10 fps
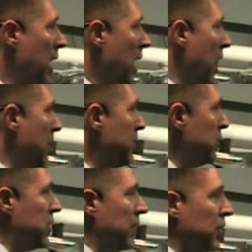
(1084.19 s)

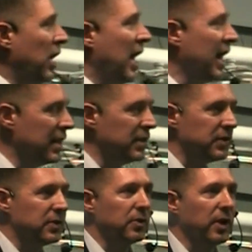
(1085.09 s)
MuleSoft
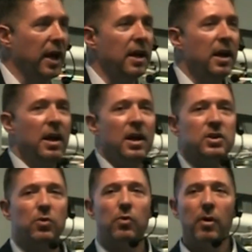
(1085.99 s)
clients. Okay, so
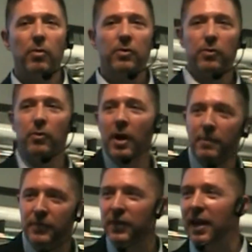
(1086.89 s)
what I'm
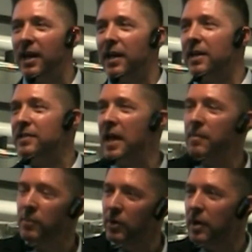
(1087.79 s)
seeing is that
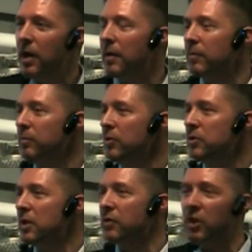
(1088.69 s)

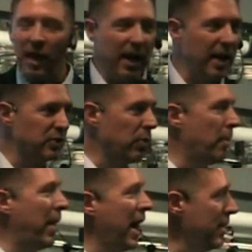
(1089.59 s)
MuleSoft clients will
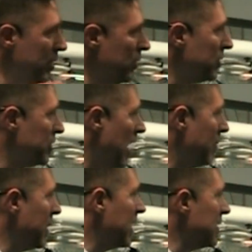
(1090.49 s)
buy MuleSoft
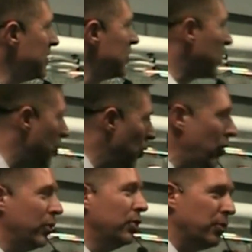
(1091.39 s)
because it's the
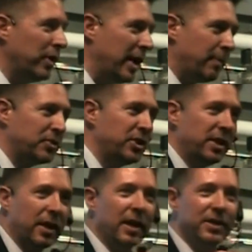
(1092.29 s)
cool, new, hip,
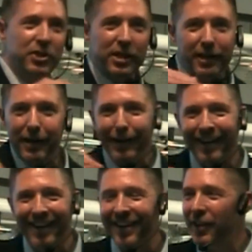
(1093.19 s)
chic
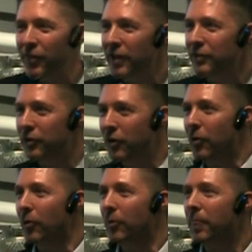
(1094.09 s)
thing to
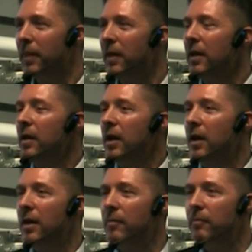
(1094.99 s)
do.
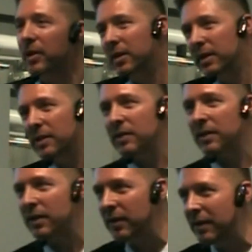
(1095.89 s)
But
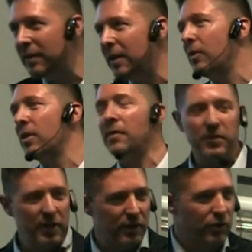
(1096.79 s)
they don't often
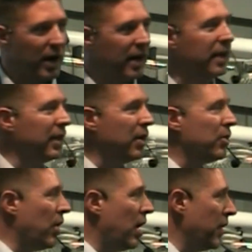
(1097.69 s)
take the training and they don't
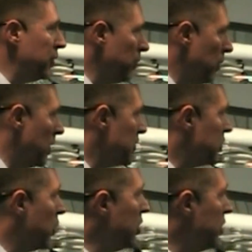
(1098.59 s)
know all the tools.
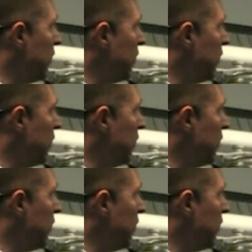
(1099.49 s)
So what you,